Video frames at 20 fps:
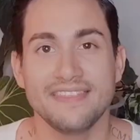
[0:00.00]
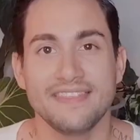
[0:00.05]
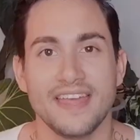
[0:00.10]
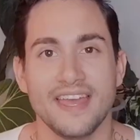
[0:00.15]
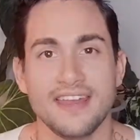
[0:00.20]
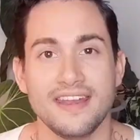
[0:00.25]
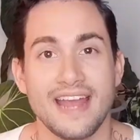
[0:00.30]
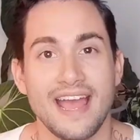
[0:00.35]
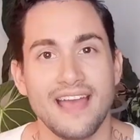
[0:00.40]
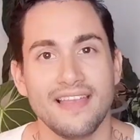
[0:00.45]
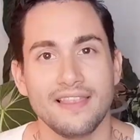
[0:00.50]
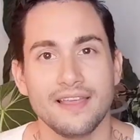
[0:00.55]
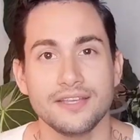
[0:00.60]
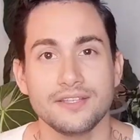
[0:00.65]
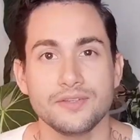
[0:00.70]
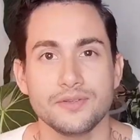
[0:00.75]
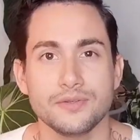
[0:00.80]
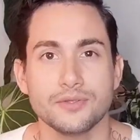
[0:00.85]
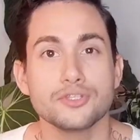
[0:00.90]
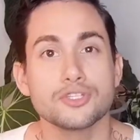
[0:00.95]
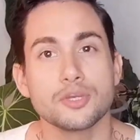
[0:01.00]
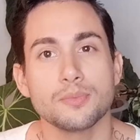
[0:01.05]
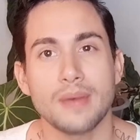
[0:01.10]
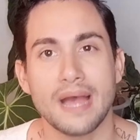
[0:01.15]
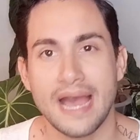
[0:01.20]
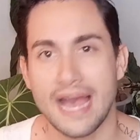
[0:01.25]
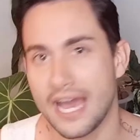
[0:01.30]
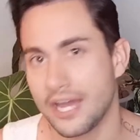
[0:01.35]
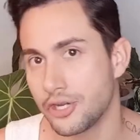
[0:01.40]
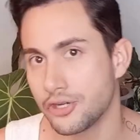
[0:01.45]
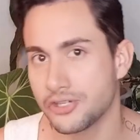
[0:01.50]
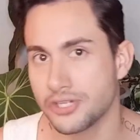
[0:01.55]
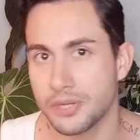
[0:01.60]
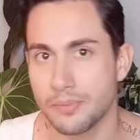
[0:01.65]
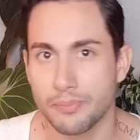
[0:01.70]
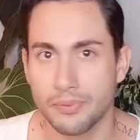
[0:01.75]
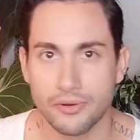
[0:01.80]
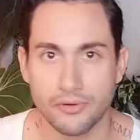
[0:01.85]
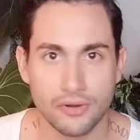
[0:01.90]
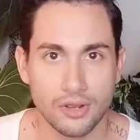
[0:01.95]
Then I like to use some
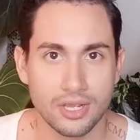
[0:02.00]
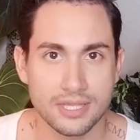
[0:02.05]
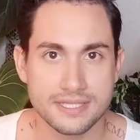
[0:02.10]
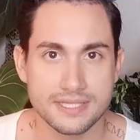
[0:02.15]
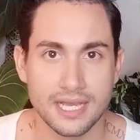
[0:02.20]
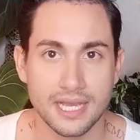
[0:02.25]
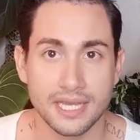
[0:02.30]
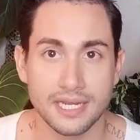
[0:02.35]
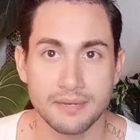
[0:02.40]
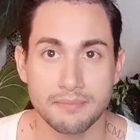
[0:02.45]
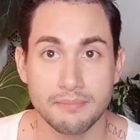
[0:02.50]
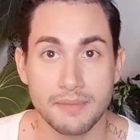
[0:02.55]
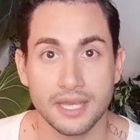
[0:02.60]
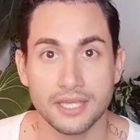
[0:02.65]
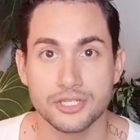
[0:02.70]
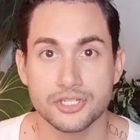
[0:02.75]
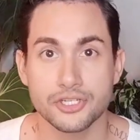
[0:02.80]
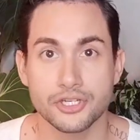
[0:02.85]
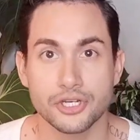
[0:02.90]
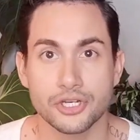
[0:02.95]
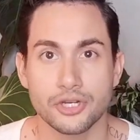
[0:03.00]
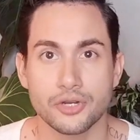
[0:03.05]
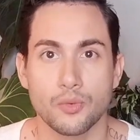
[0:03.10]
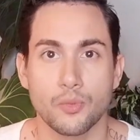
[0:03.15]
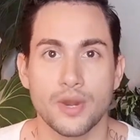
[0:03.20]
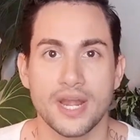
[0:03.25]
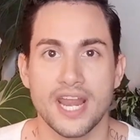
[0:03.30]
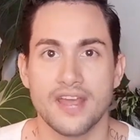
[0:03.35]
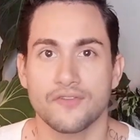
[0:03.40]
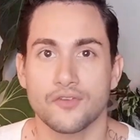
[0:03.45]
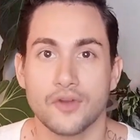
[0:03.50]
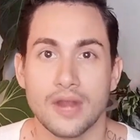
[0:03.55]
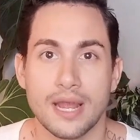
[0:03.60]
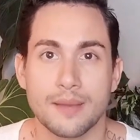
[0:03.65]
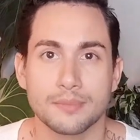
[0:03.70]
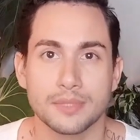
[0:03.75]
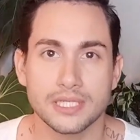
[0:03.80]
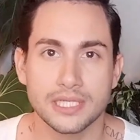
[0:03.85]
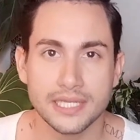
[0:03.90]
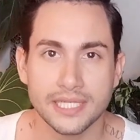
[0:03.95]
hydrogen peroxide mixture whenever
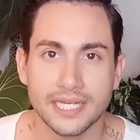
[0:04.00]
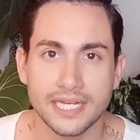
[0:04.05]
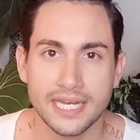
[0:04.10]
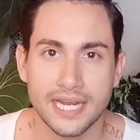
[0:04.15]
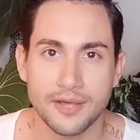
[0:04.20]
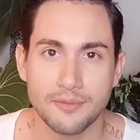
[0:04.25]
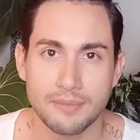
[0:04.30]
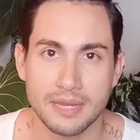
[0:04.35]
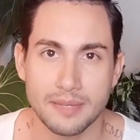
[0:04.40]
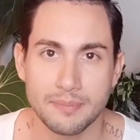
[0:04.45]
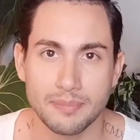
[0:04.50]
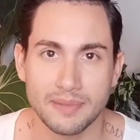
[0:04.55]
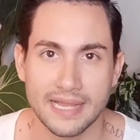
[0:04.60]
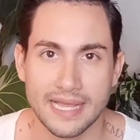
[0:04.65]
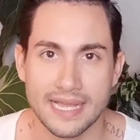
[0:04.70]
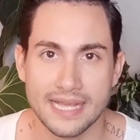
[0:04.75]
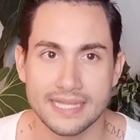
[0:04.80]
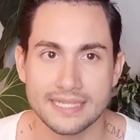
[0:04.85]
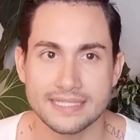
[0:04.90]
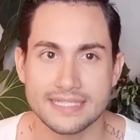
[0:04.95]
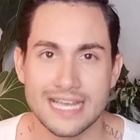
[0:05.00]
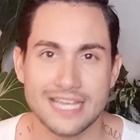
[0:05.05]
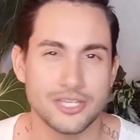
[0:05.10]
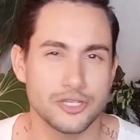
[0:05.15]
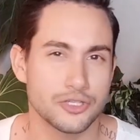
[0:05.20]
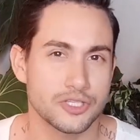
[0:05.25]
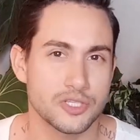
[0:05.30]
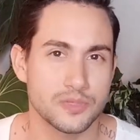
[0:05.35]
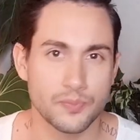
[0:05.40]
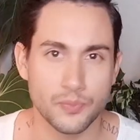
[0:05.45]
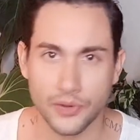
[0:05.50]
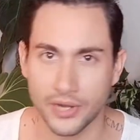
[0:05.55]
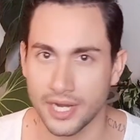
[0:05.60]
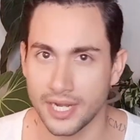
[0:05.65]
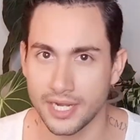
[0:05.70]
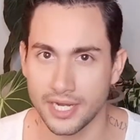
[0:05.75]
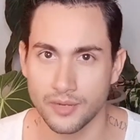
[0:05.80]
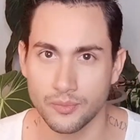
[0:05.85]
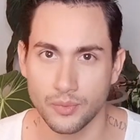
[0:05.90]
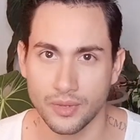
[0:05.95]
I'm cleaning out my plants and just
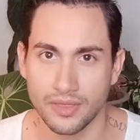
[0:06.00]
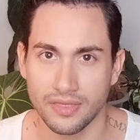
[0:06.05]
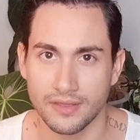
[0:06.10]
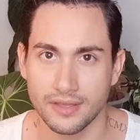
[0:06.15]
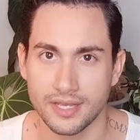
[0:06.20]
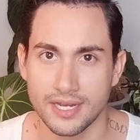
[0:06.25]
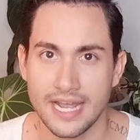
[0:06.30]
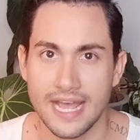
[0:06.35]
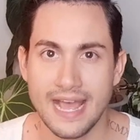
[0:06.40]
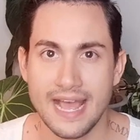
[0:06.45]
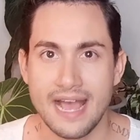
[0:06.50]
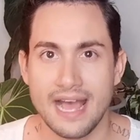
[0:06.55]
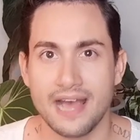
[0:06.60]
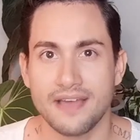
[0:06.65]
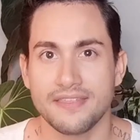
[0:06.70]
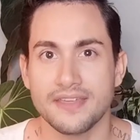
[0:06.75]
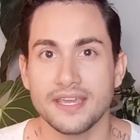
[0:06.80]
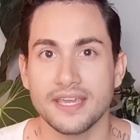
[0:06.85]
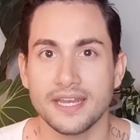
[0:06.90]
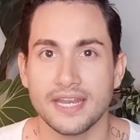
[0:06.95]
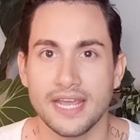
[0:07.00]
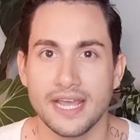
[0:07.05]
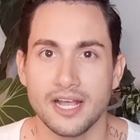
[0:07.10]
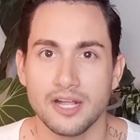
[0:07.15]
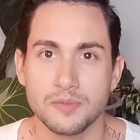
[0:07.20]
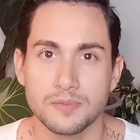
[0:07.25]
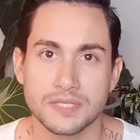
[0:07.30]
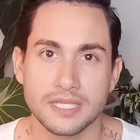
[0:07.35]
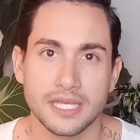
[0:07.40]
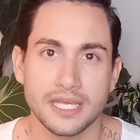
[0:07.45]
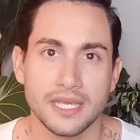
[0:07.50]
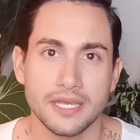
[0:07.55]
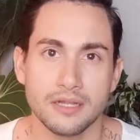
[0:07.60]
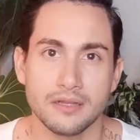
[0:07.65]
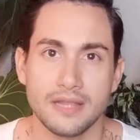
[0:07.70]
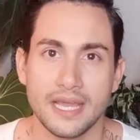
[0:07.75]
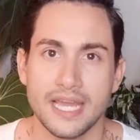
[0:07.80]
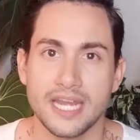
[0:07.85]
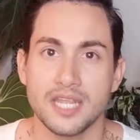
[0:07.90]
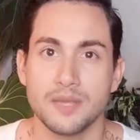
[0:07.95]
spraying it with it. I think it helps
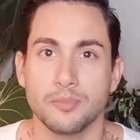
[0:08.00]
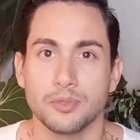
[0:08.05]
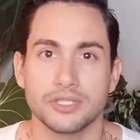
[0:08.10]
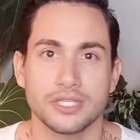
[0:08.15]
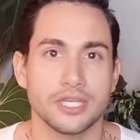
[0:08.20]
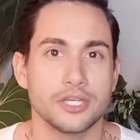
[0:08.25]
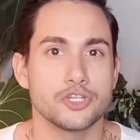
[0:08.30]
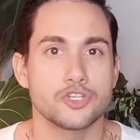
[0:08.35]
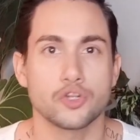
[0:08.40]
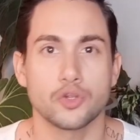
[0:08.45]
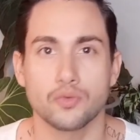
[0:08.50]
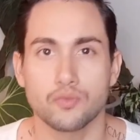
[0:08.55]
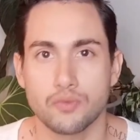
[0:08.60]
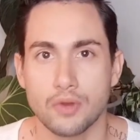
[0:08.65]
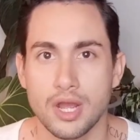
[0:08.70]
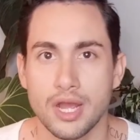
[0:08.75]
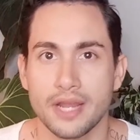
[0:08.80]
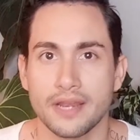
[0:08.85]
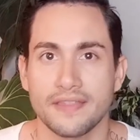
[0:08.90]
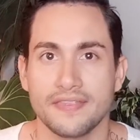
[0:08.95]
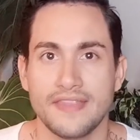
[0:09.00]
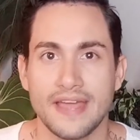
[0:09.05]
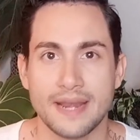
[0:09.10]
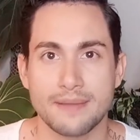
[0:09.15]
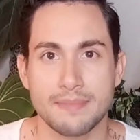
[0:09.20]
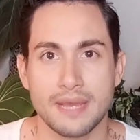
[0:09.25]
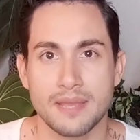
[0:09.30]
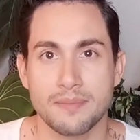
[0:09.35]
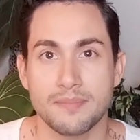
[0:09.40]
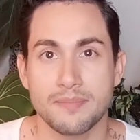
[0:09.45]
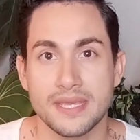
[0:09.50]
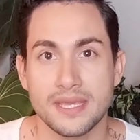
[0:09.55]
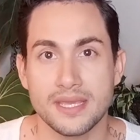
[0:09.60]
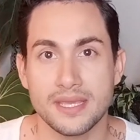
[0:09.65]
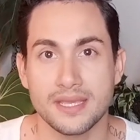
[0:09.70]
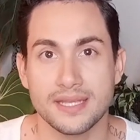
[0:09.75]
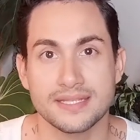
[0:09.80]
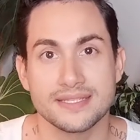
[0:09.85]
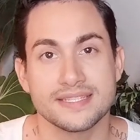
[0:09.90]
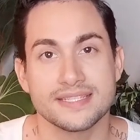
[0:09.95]
kill any potential rot that might be
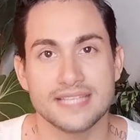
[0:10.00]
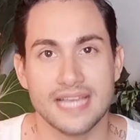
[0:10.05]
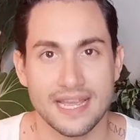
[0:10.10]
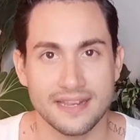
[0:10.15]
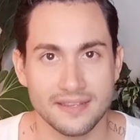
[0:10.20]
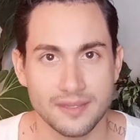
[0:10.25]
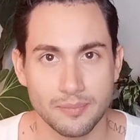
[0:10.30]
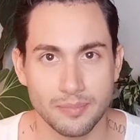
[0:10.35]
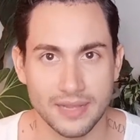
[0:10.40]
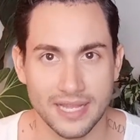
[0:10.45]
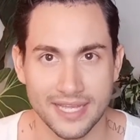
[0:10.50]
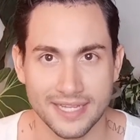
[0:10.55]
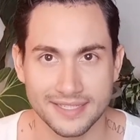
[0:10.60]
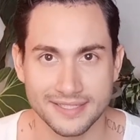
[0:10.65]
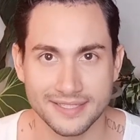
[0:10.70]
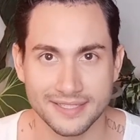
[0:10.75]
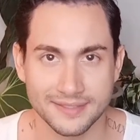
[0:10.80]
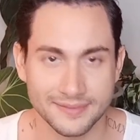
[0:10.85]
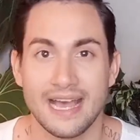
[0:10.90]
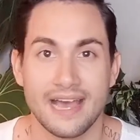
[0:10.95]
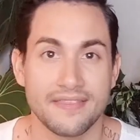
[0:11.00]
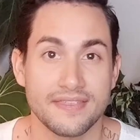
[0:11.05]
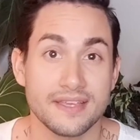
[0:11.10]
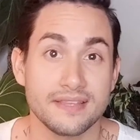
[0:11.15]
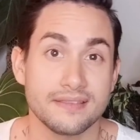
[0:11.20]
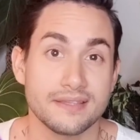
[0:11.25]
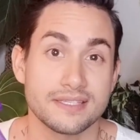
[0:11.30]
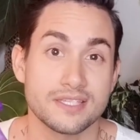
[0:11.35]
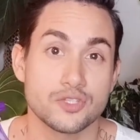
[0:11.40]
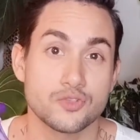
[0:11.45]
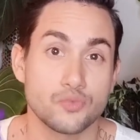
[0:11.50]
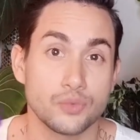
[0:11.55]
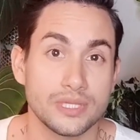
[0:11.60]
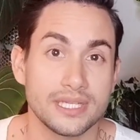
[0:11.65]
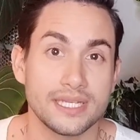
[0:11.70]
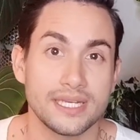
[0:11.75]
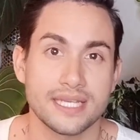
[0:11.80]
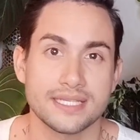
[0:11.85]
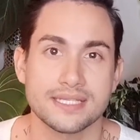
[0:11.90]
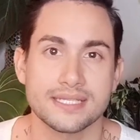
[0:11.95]
inside the plant. I think this is really
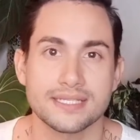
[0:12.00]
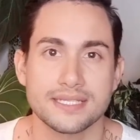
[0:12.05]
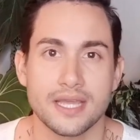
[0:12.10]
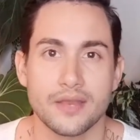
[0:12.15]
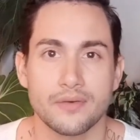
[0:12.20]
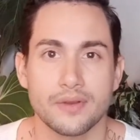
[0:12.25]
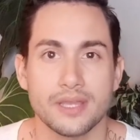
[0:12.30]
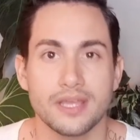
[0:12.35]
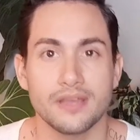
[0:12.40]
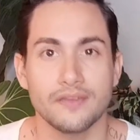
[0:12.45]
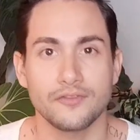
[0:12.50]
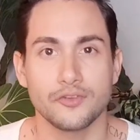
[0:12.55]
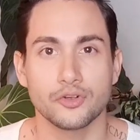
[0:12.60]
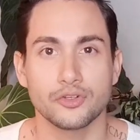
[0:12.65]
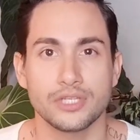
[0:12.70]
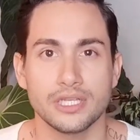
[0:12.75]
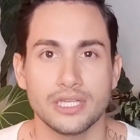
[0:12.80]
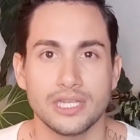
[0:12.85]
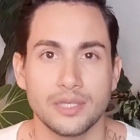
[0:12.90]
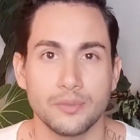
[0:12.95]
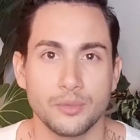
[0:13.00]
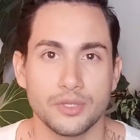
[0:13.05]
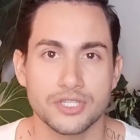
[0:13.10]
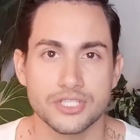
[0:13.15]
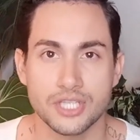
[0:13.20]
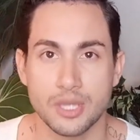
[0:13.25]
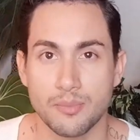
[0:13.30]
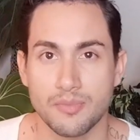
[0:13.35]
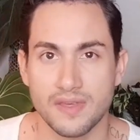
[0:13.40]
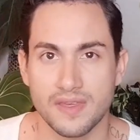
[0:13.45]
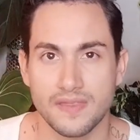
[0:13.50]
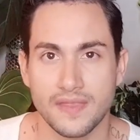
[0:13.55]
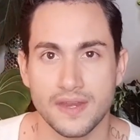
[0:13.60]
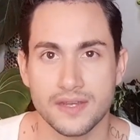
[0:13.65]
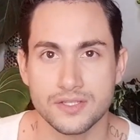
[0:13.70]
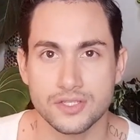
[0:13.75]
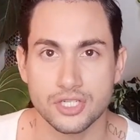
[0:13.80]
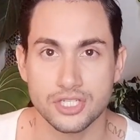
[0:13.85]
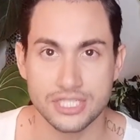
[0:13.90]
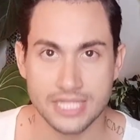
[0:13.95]
necessary if you're dealing with something that
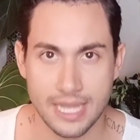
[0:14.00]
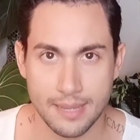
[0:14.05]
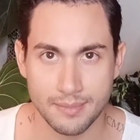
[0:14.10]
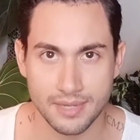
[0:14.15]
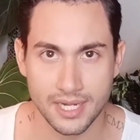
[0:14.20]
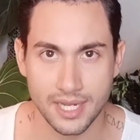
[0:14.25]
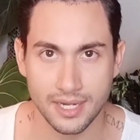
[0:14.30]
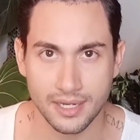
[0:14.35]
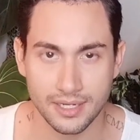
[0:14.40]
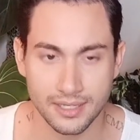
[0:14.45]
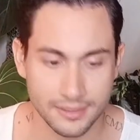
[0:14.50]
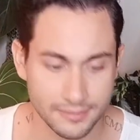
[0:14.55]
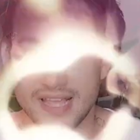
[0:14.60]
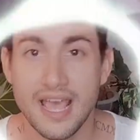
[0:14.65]
is contaminated.